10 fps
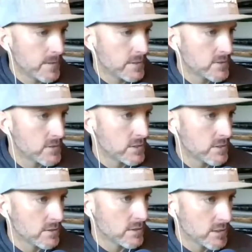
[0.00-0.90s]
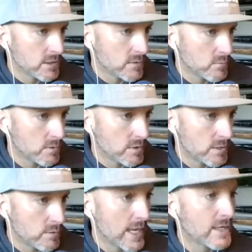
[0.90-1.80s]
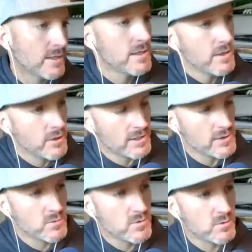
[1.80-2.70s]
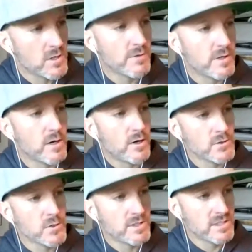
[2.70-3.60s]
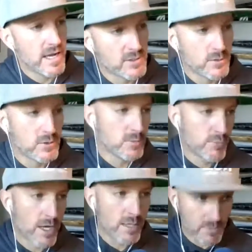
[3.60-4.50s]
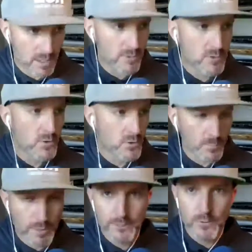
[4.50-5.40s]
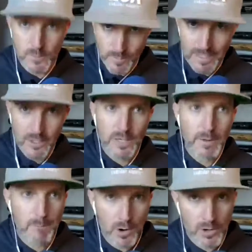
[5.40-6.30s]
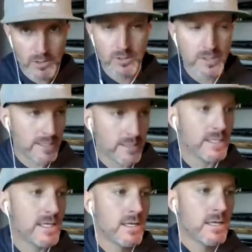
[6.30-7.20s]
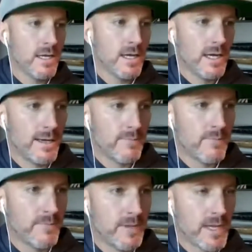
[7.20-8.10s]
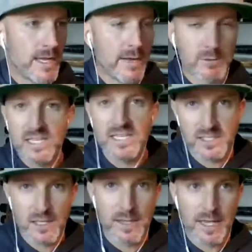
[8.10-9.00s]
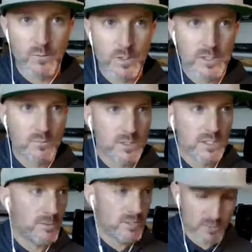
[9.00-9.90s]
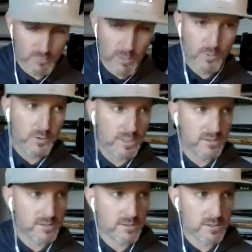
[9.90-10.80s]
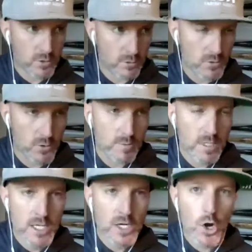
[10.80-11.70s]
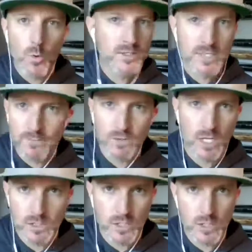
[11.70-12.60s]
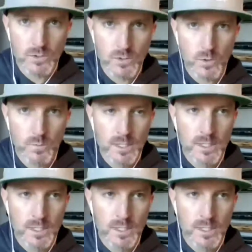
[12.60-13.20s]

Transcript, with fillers: let's see here. Uh, with we have okay. So, so Tiffany also wants to So she's brought up the other social platforms. We've been hearing about Parler lately. Um, and I was going to say that when when somebody said Rumble is is YouTube, no one's ever touching YouTube